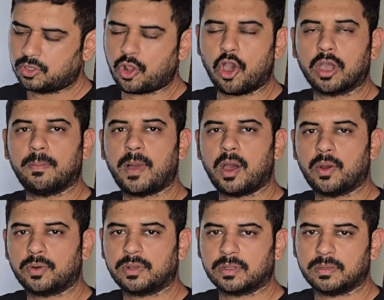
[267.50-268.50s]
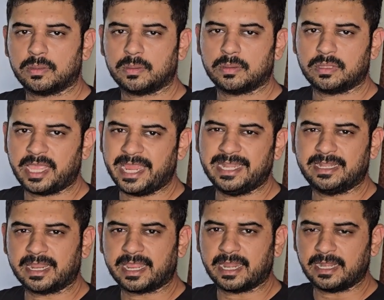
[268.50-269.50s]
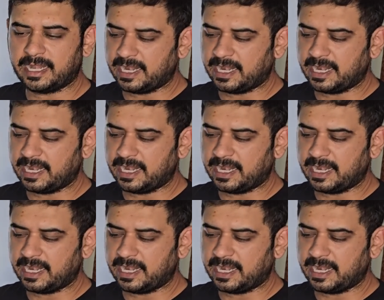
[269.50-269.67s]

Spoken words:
to talk about the intricate